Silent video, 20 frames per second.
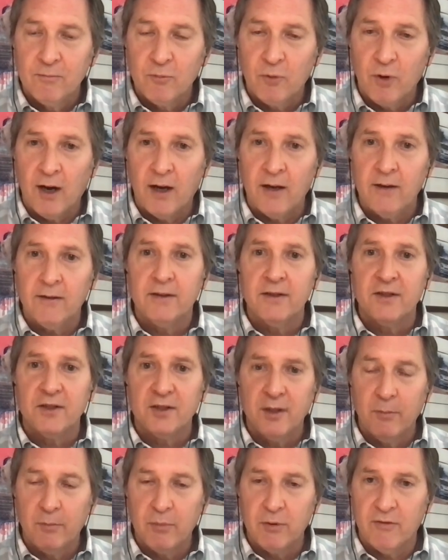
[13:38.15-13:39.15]
right?
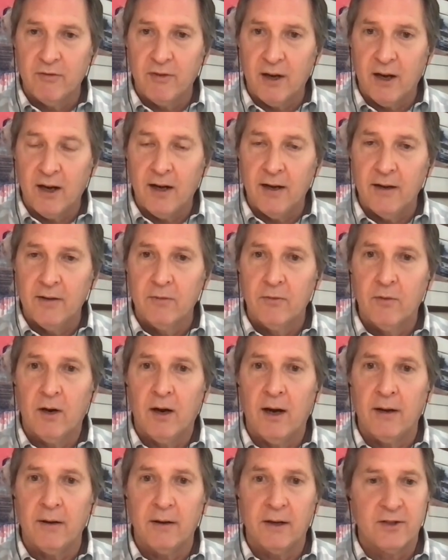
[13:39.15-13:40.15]
Simplify. Why?